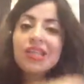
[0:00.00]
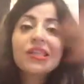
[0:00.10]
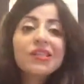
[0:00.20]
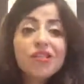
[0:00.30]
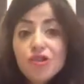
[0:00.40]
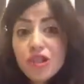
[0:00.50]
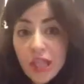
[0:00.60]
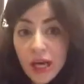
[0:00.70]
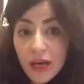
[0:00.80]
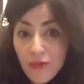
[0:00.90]
easy to
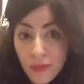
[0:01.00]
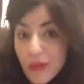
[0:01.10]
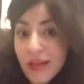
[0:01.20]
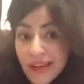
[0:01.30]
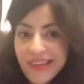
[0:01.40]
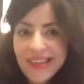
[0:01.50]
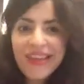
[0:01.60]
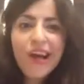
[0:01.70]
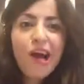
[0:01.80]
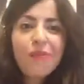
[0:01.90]
say for me,
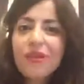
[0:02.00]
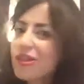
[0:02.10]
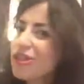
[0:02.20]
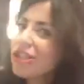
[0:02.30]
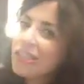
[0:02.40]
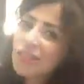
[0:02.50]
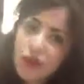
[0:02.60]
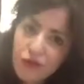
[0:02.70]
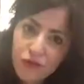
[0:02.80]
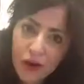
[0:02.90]
but it's not easy
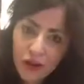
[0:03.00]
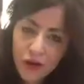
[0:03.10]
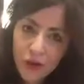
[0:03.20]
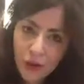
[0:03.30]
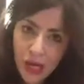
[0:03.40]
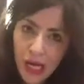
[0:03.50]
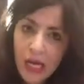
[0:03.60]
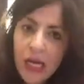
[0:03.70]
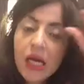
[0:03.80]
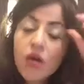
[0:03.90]
to follow, okay?